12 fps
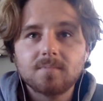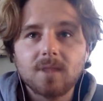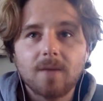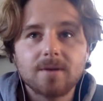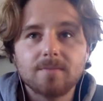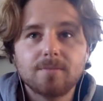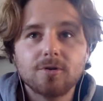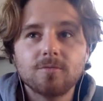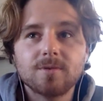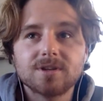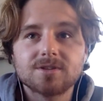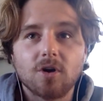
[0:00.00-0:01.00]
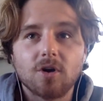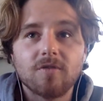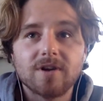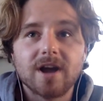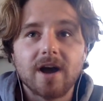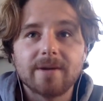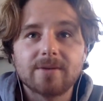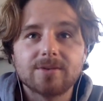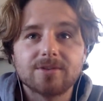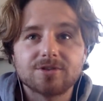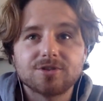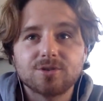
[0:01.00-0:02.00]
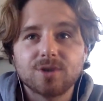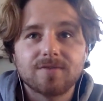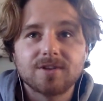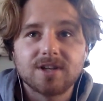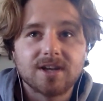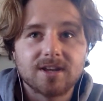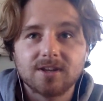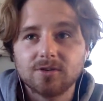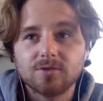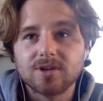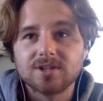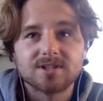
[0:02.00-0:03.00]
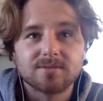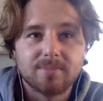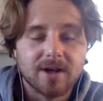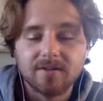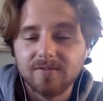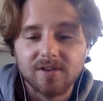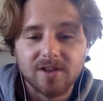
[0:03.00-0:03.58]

I mean, Boom is over dominant with their shooting. If you take in Lucas and Belleville,